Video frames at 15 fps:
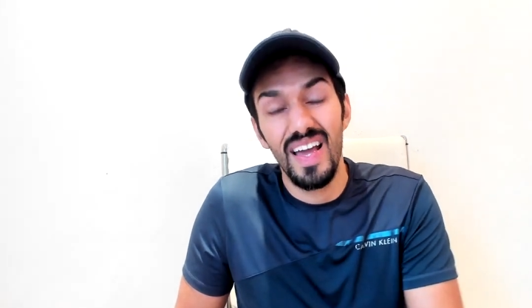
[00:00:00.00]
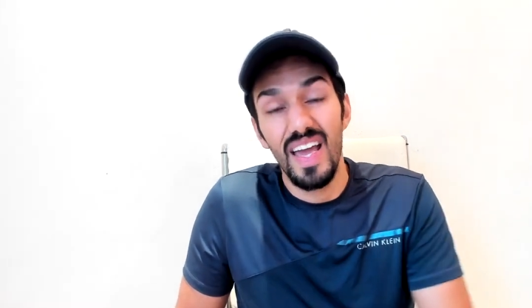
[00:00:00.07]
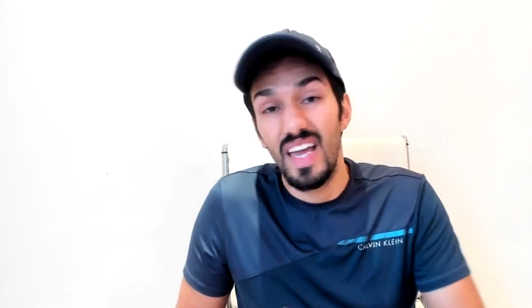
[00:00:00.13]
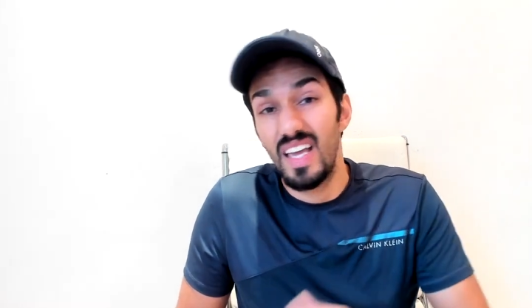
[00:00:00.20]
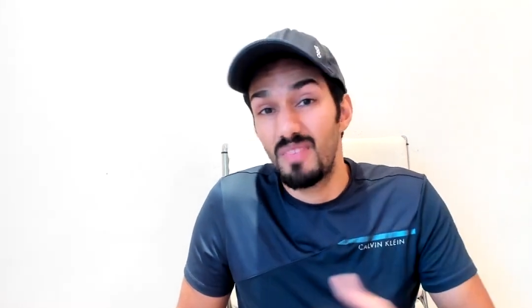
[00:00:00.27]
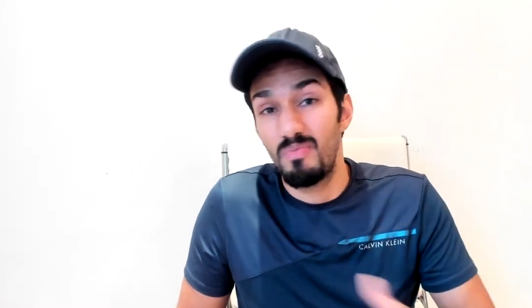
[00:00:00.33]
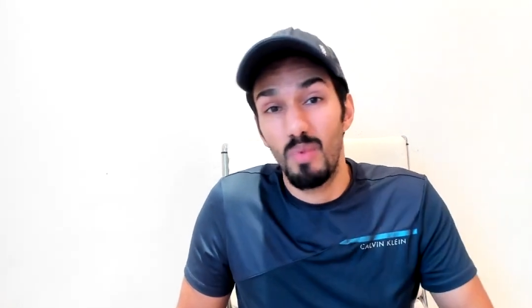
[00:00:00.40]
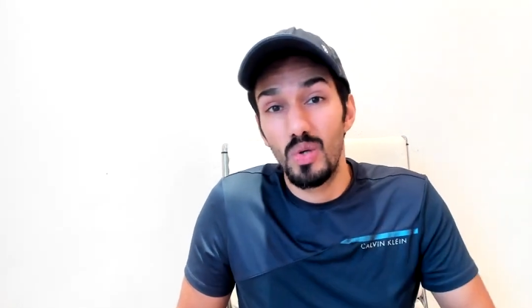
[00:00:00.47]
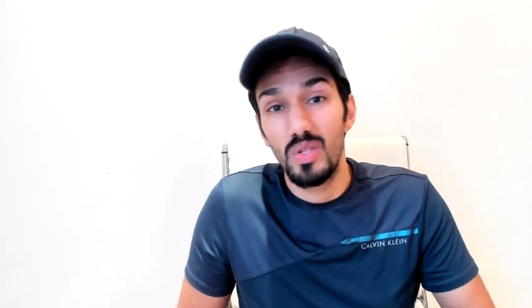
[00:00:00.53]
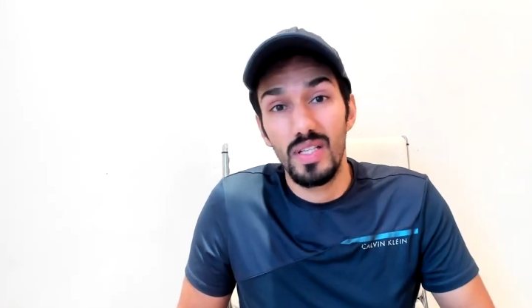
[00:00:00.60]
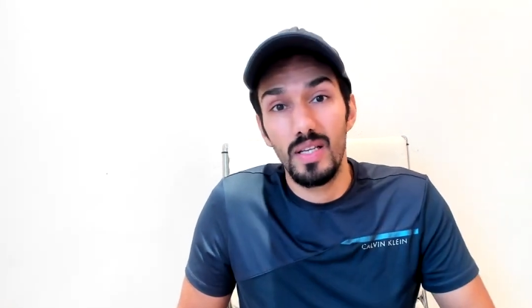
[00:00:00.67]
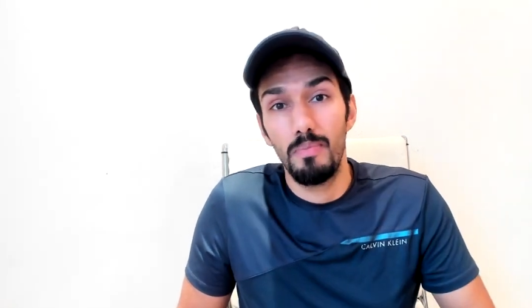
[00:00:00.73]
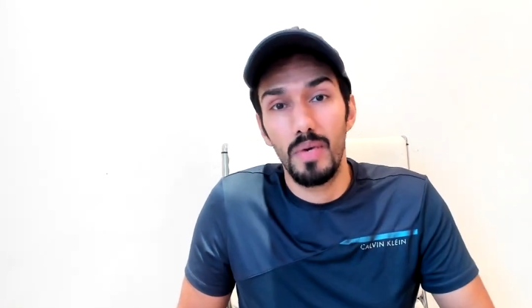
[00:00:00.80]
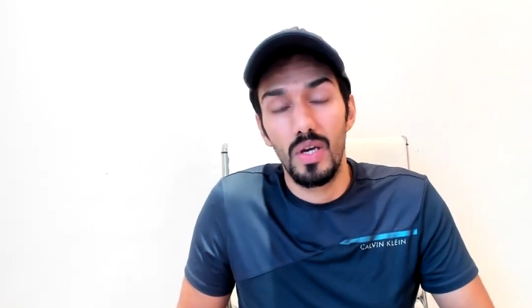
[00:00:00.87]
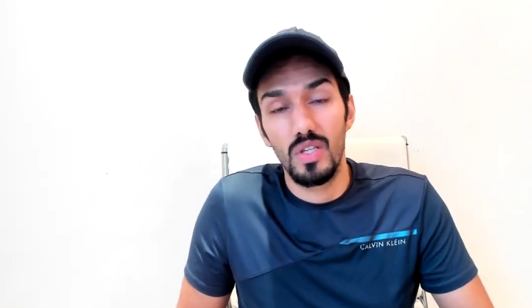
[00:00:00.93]
It's mostly
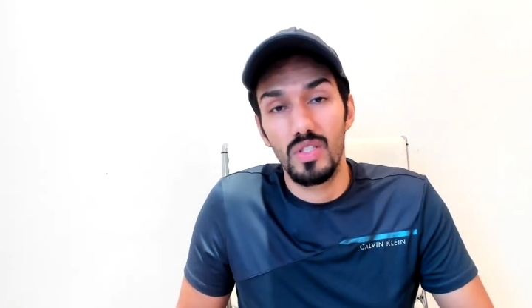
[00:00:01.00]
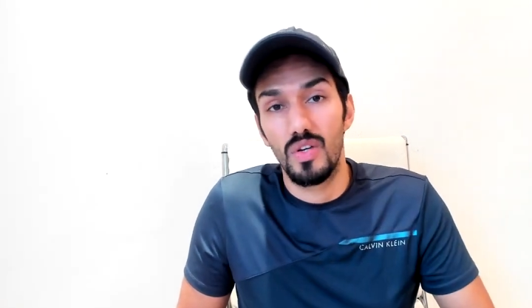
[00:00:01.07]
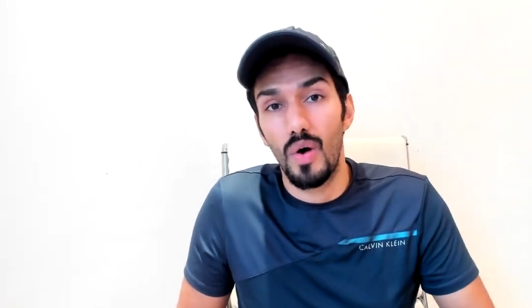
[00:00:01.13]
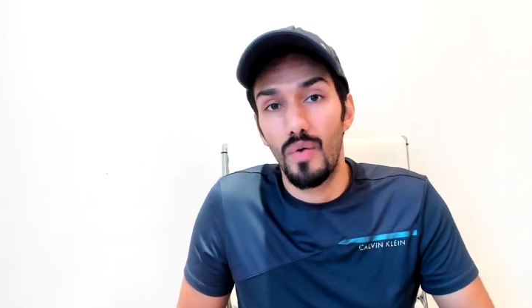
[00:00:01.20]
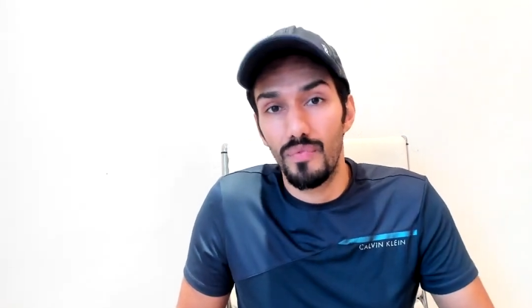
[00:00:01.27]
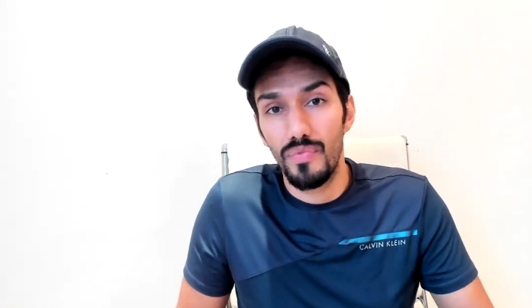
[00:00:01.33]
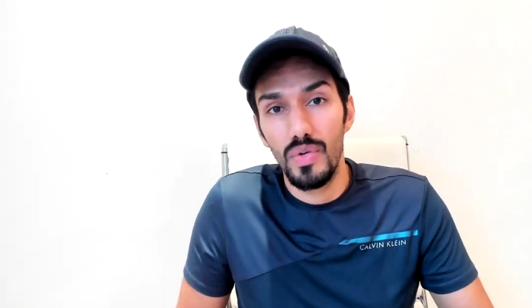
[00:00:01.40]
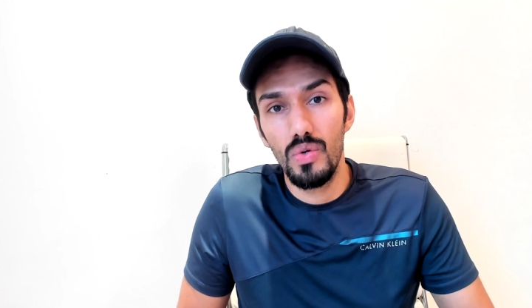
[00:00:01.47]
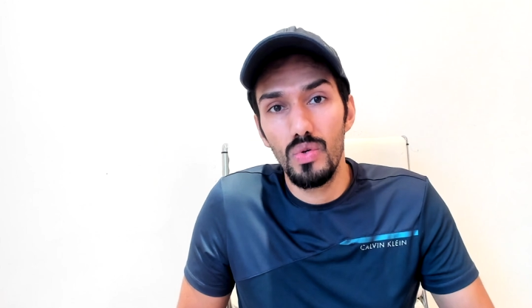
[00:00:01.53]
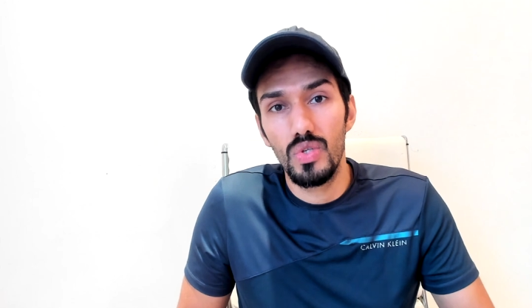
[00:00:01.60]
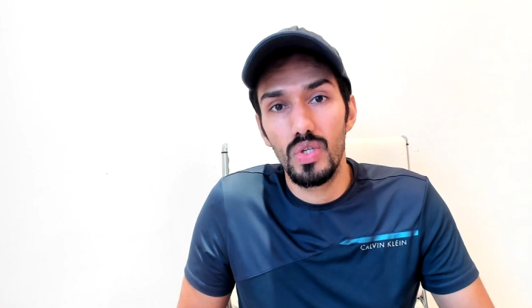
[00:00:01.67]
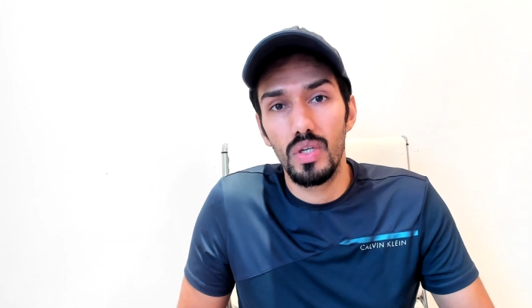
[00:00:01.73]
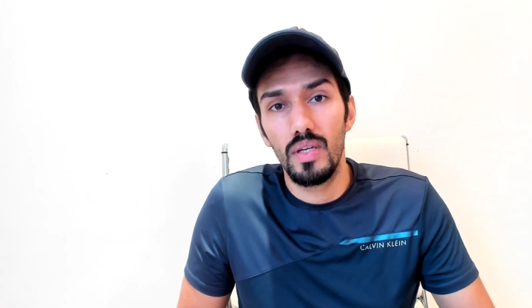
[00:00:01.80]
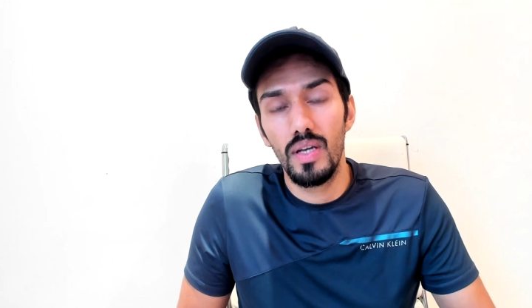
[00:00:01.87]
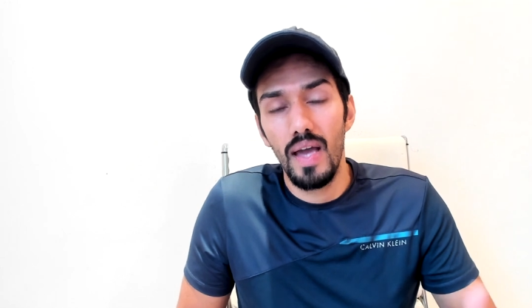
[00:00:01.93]
because of
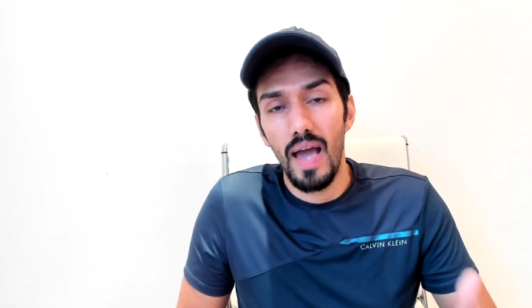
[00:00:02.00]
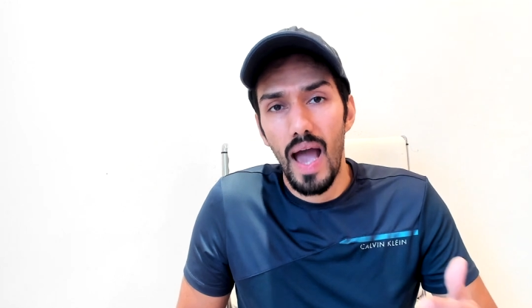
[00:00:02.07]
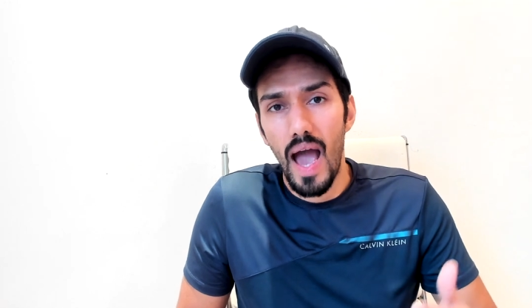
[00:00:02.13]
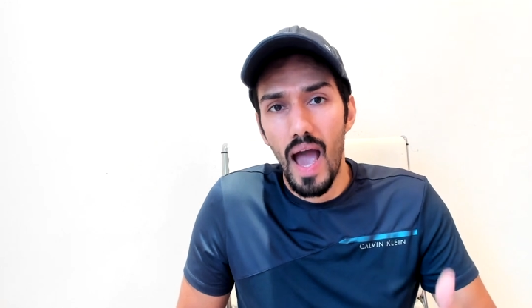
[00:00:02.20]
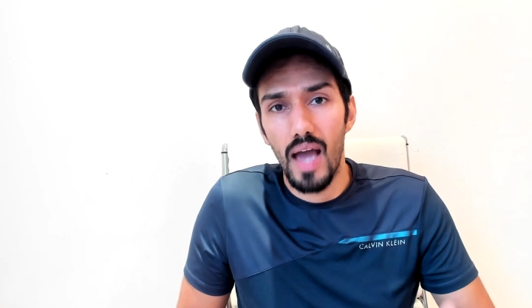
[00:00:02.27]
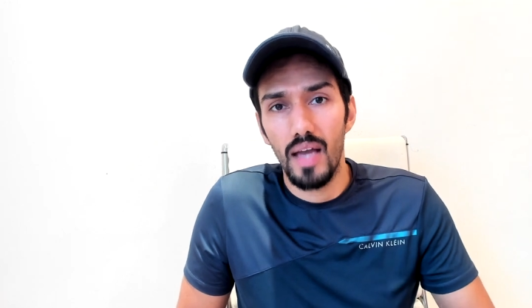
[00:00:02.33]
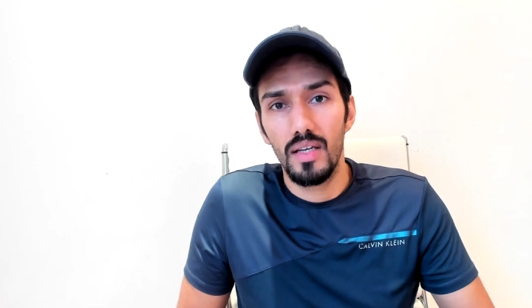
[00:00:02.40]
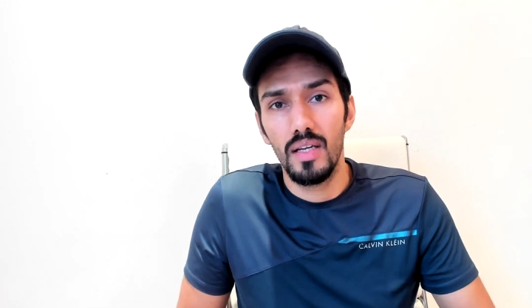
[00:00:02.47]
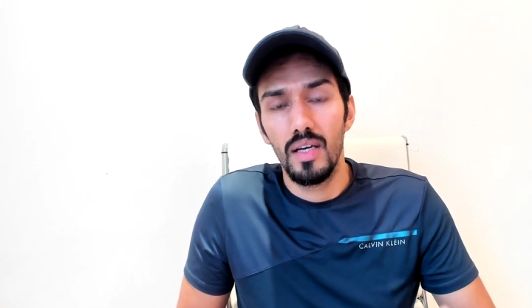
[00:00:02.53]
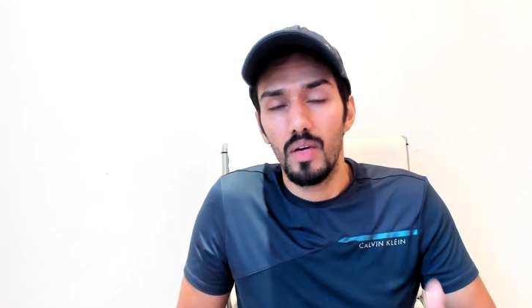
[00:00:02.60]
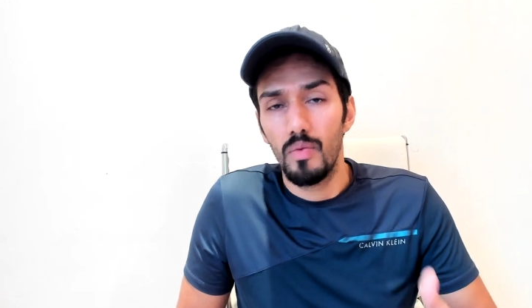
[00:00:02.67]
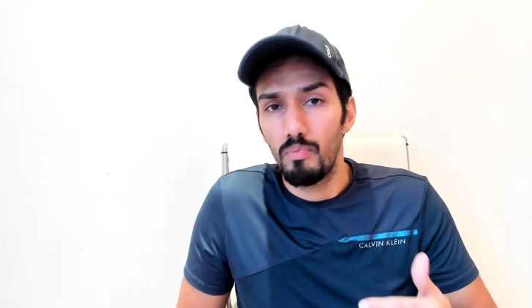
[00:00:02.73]
confusion and